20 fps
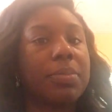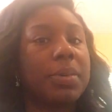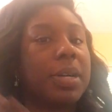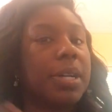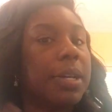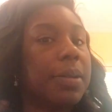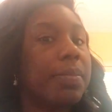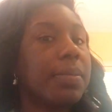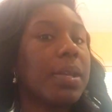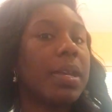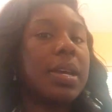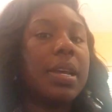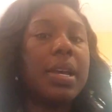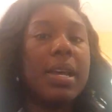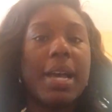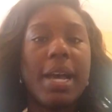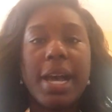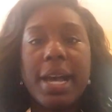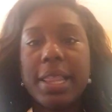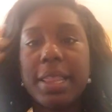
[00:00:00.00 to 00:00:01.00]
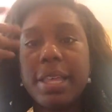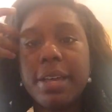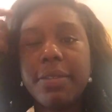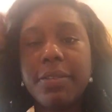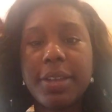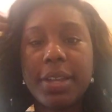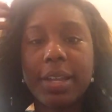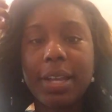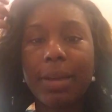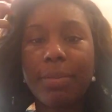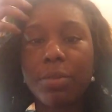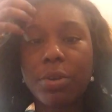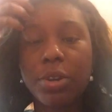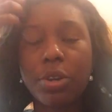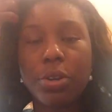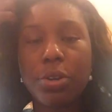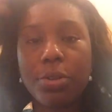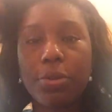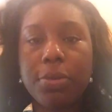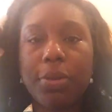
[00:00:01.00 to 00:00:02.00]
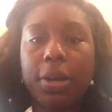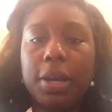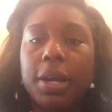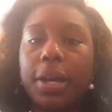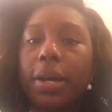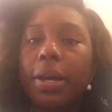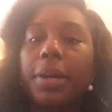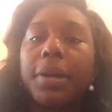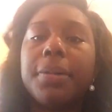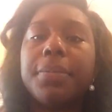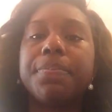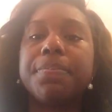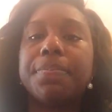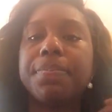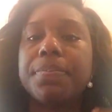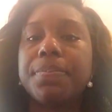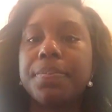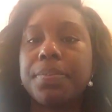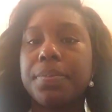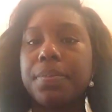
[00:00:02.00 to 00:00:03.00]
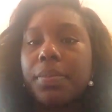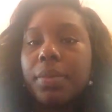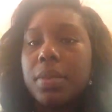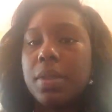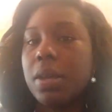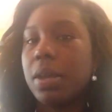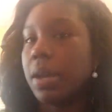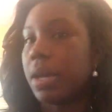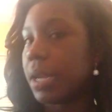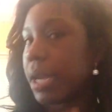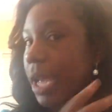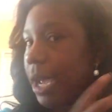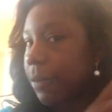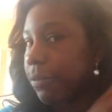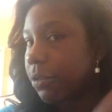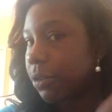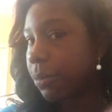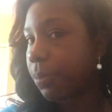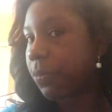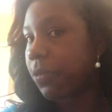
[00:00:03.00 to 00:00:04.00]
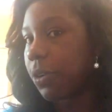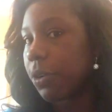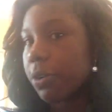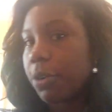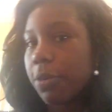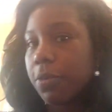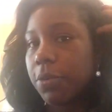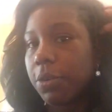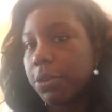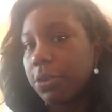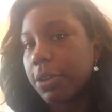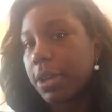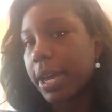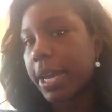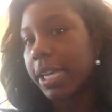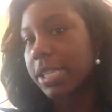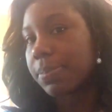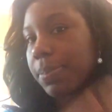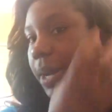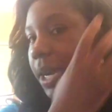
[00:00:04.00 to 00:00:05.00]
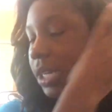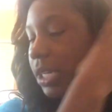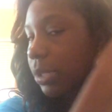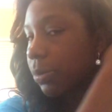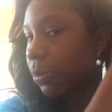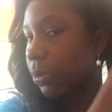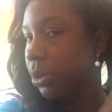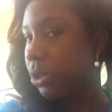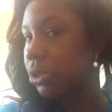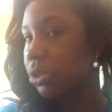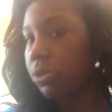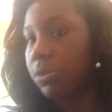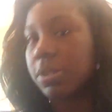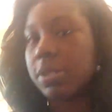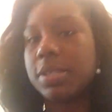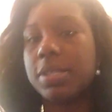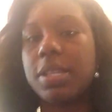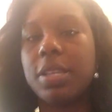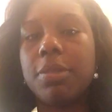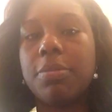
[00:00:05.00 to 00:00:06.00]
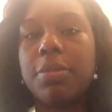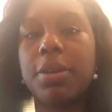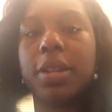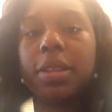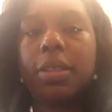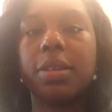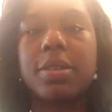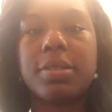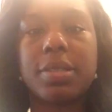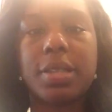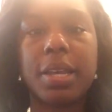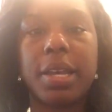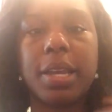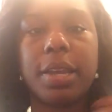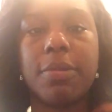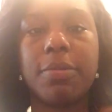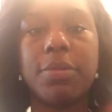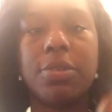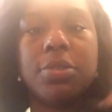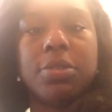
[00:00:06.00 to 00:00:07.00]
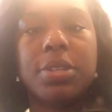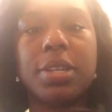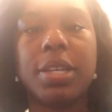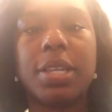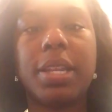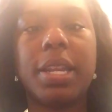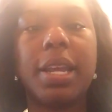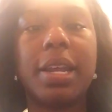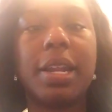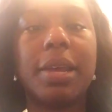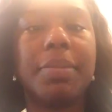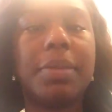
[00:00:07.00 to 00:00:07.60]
But I love it. I'm going to do an after photo for you guys. But I just wanted you to see what it looks like when you took it down.